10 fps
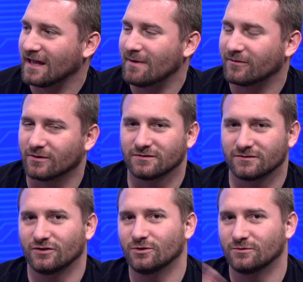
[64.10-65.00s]
came after, it's
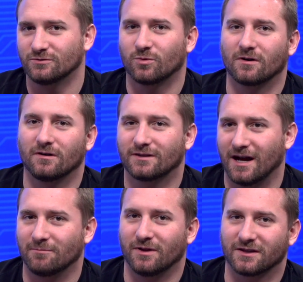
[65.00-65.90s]
huge world,
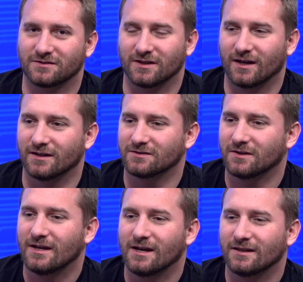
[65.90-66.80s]
complex, uh,
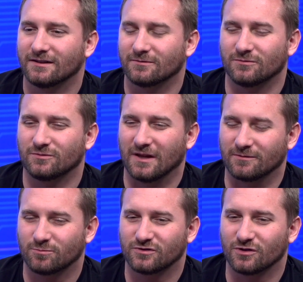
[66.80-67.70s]
like
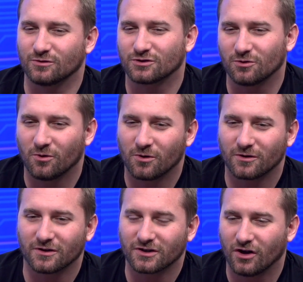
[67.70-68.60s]
social
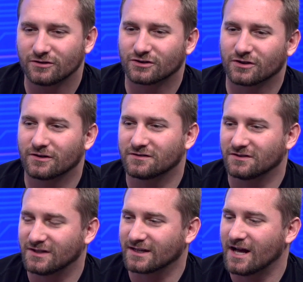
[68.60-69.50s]
order and cultures
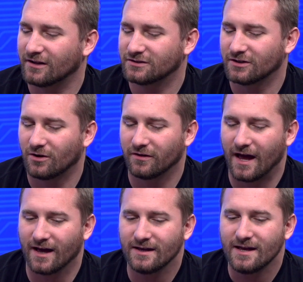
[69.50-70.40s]
and technology and all
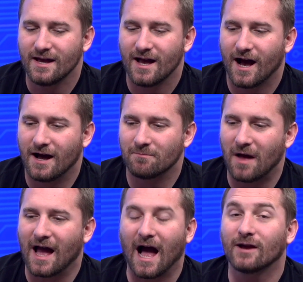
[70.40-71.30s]
that. Um,
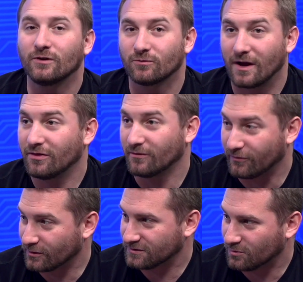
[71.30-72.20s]
I, I, only read the
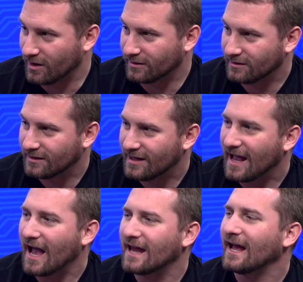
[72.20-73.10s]
first one,
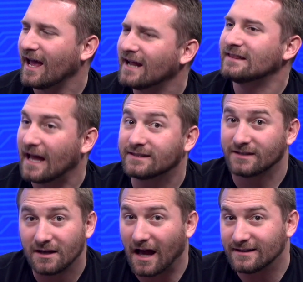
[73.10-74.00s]
and I and I liked
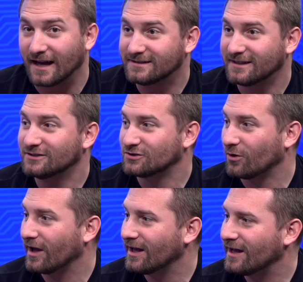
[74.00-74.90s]
it. I, I did
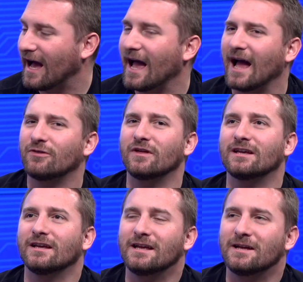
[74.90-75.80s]
enjoy it. I, I think